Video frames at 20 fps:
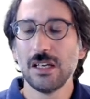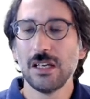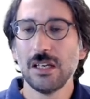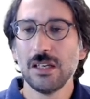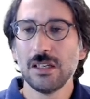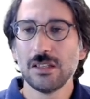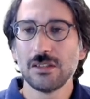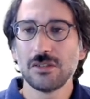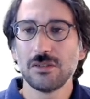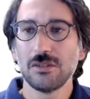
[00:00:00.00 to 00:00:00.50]

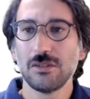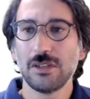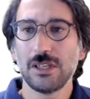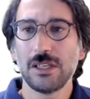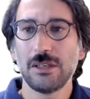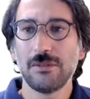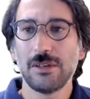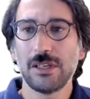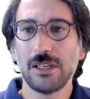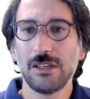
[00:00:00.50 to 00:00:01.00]
So
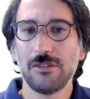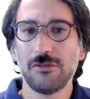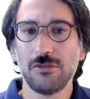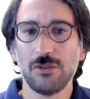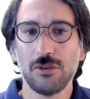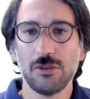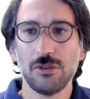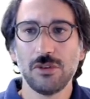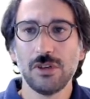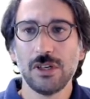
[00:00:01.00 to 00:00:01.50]
anyway, if
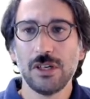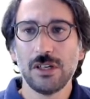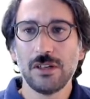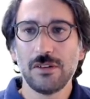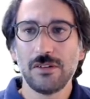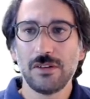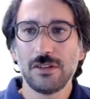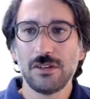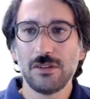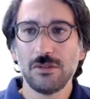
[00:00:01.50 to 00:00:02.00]
you
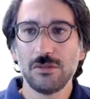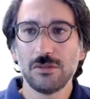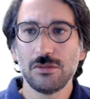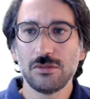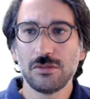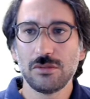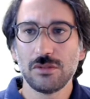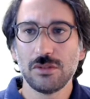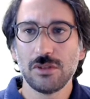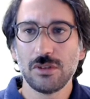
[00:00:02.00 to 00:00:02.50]
reduce